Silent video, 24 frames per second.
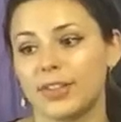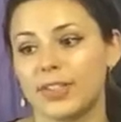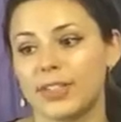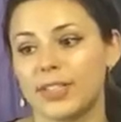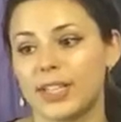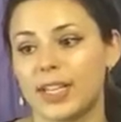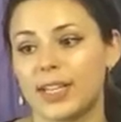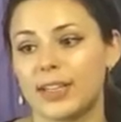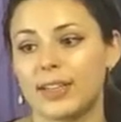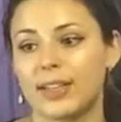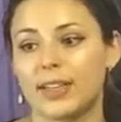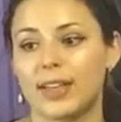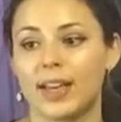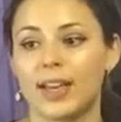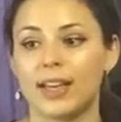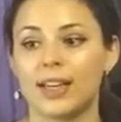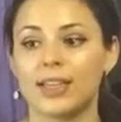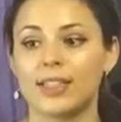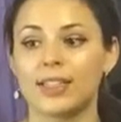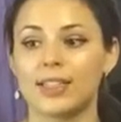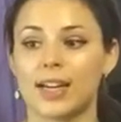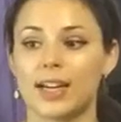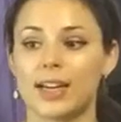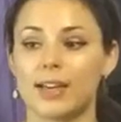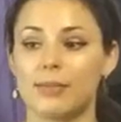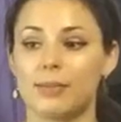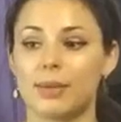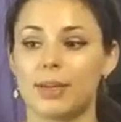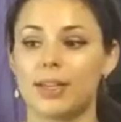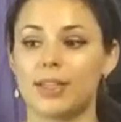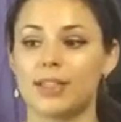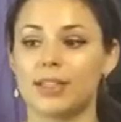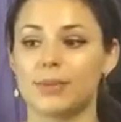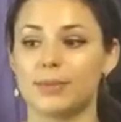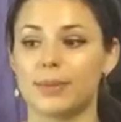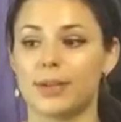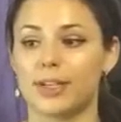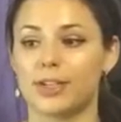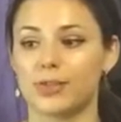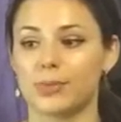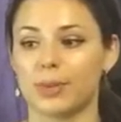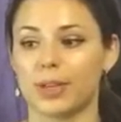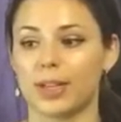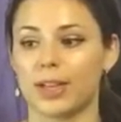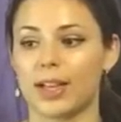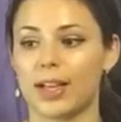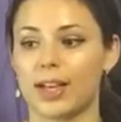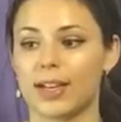attended any diabetes
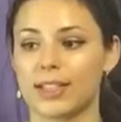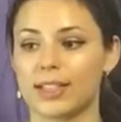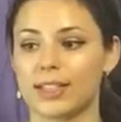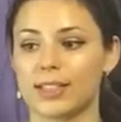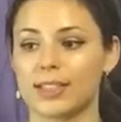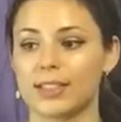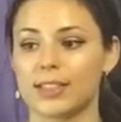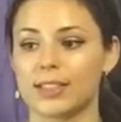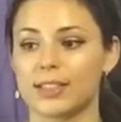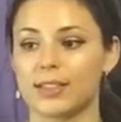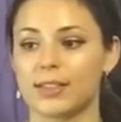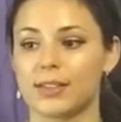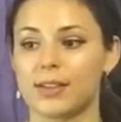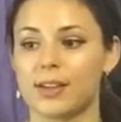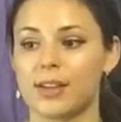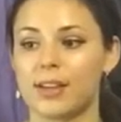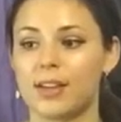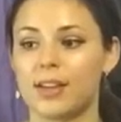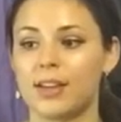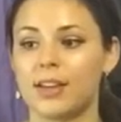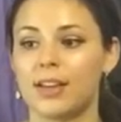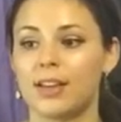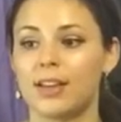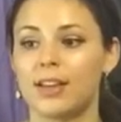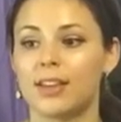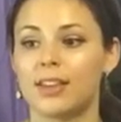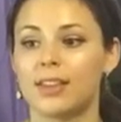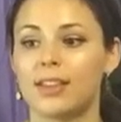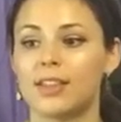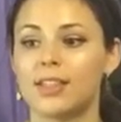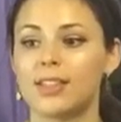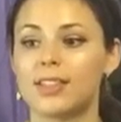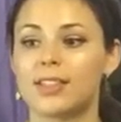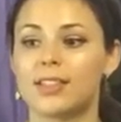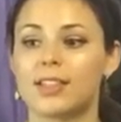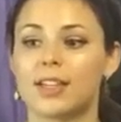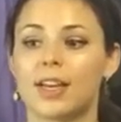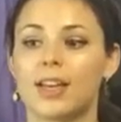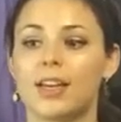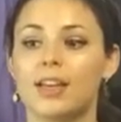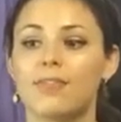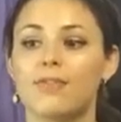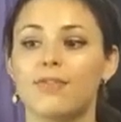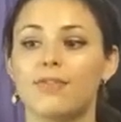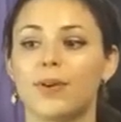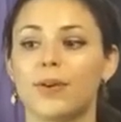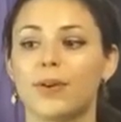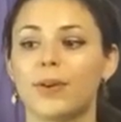management classes. This
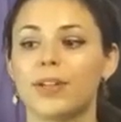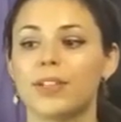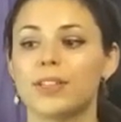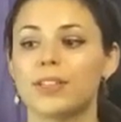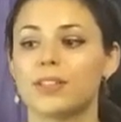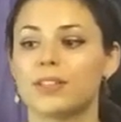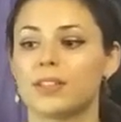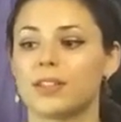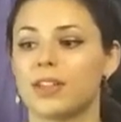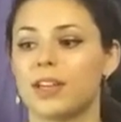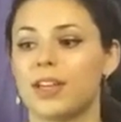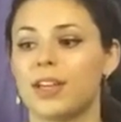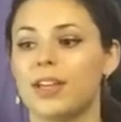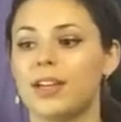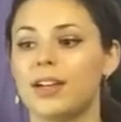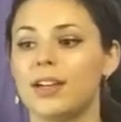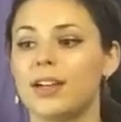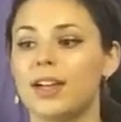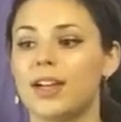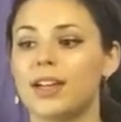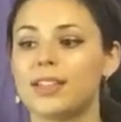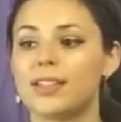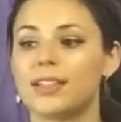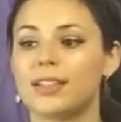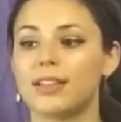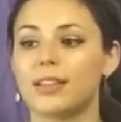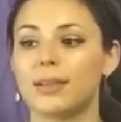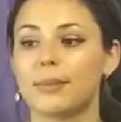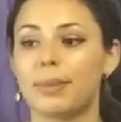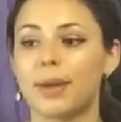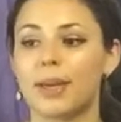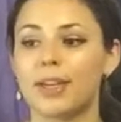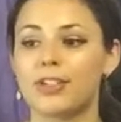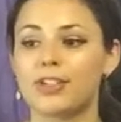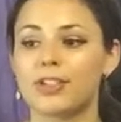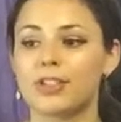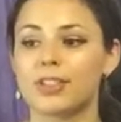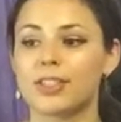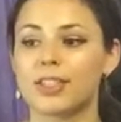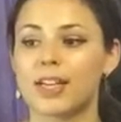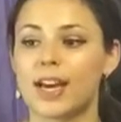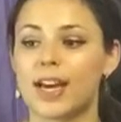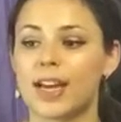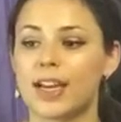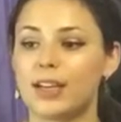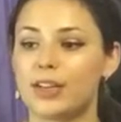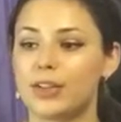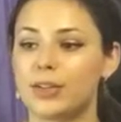study focused on analyzing the patient's
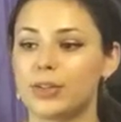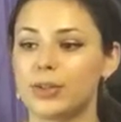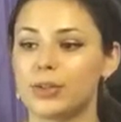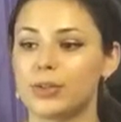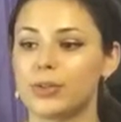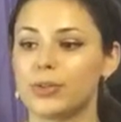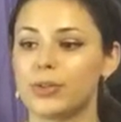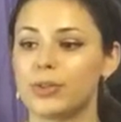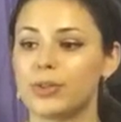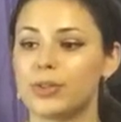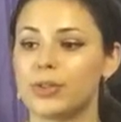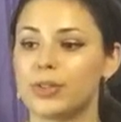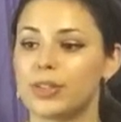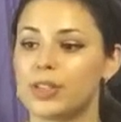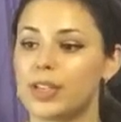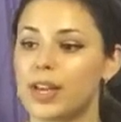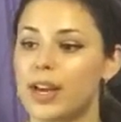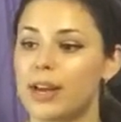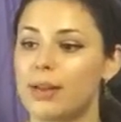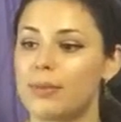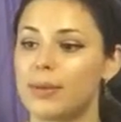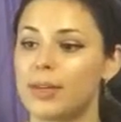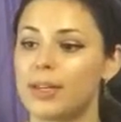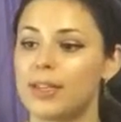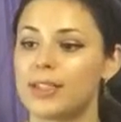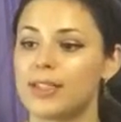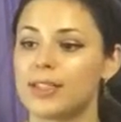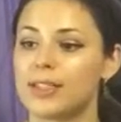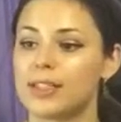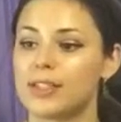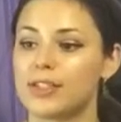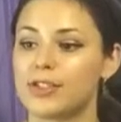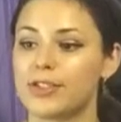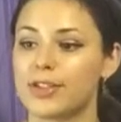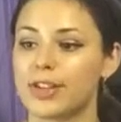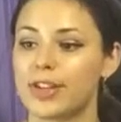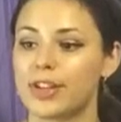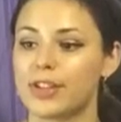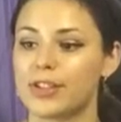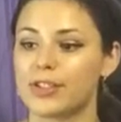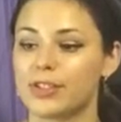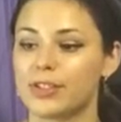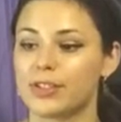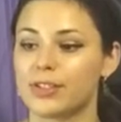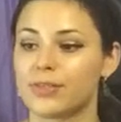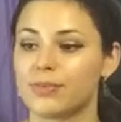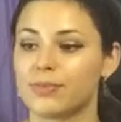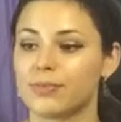attitudes to diabetes
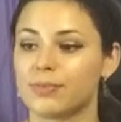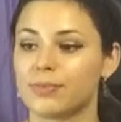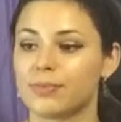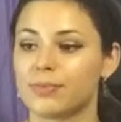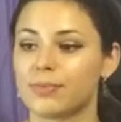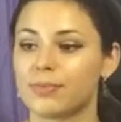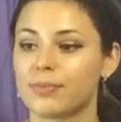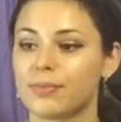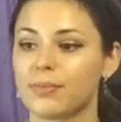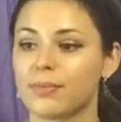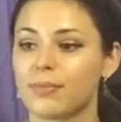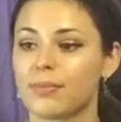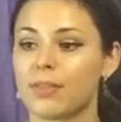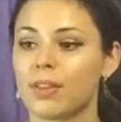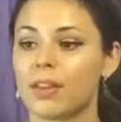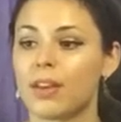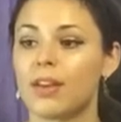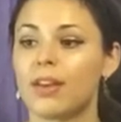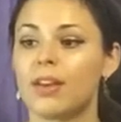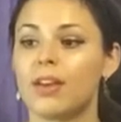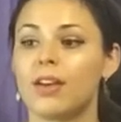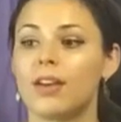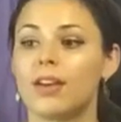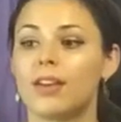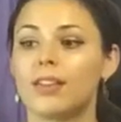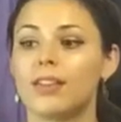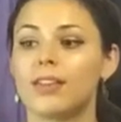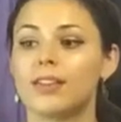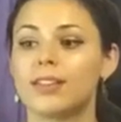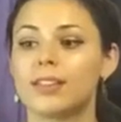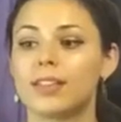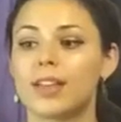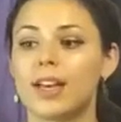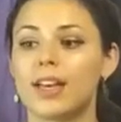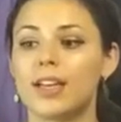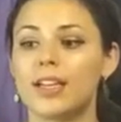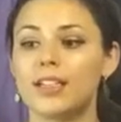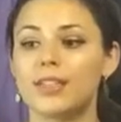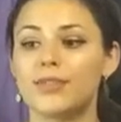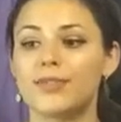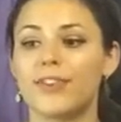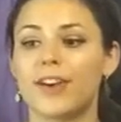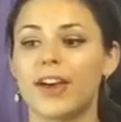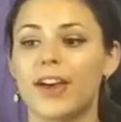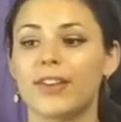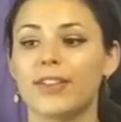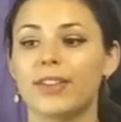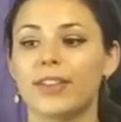education. The studies
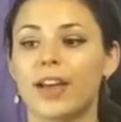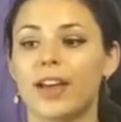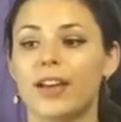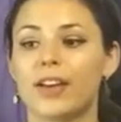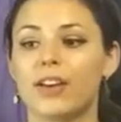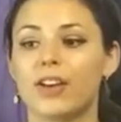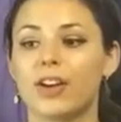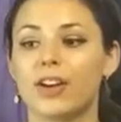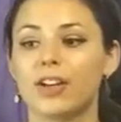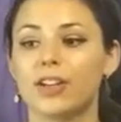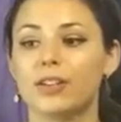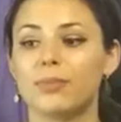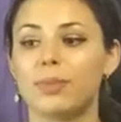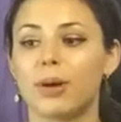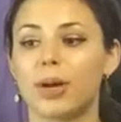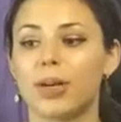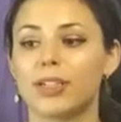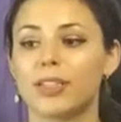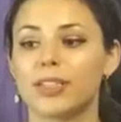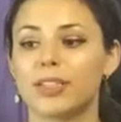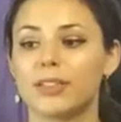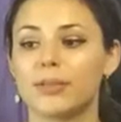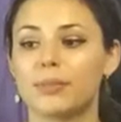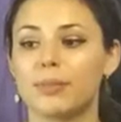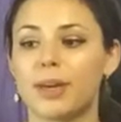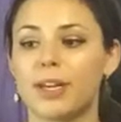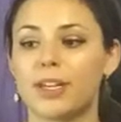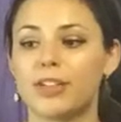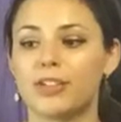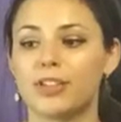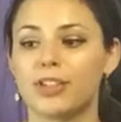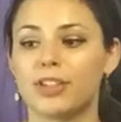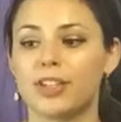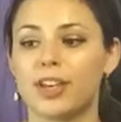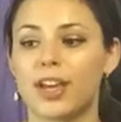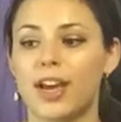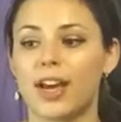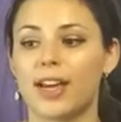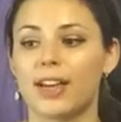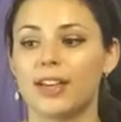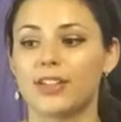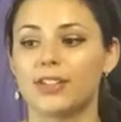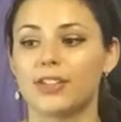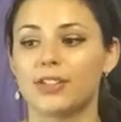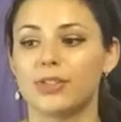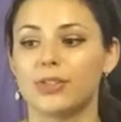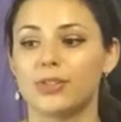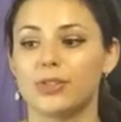found that non-participation
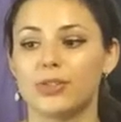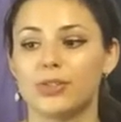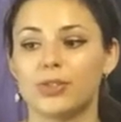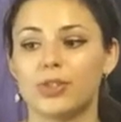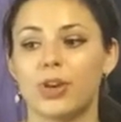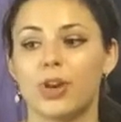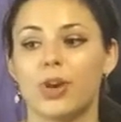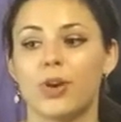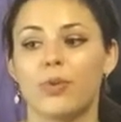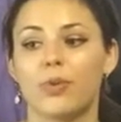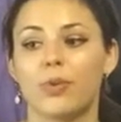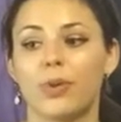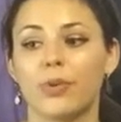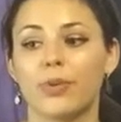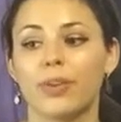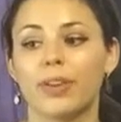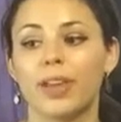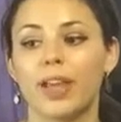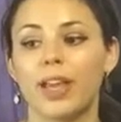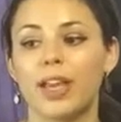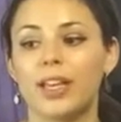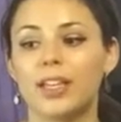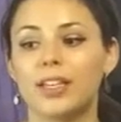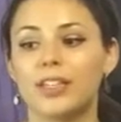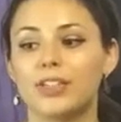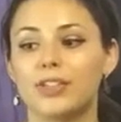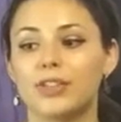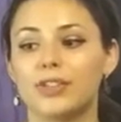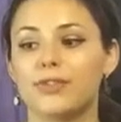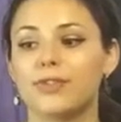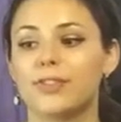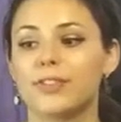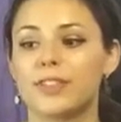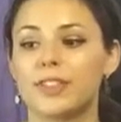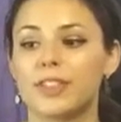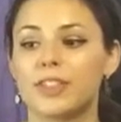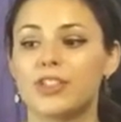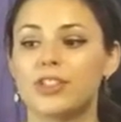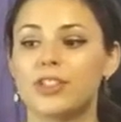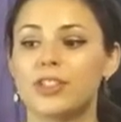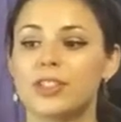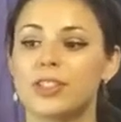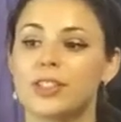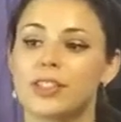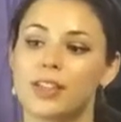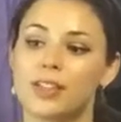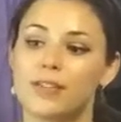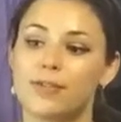attitudes were related to
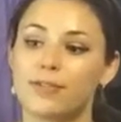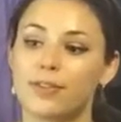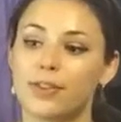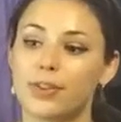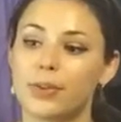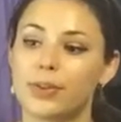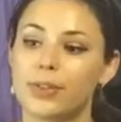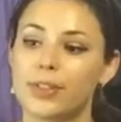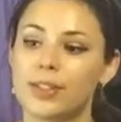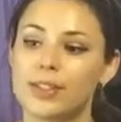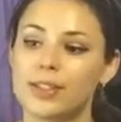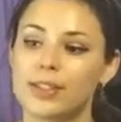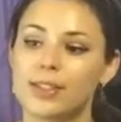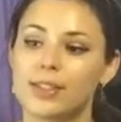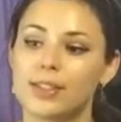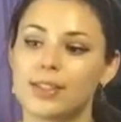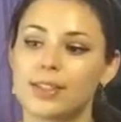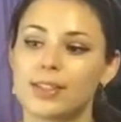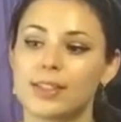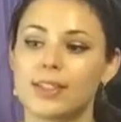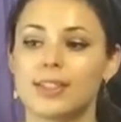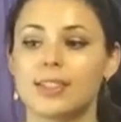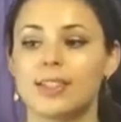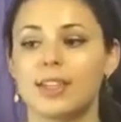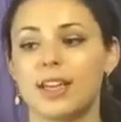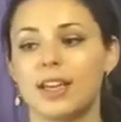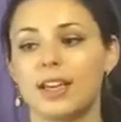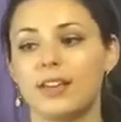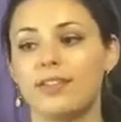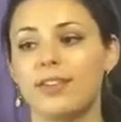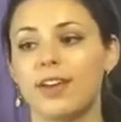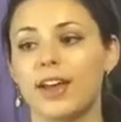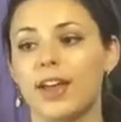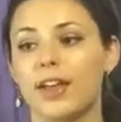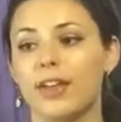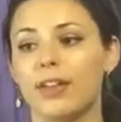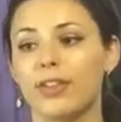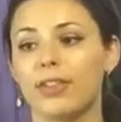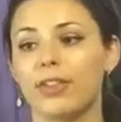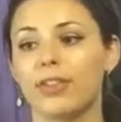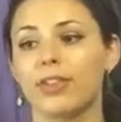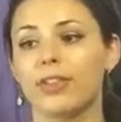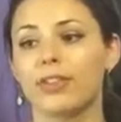physicians' influence, state of health,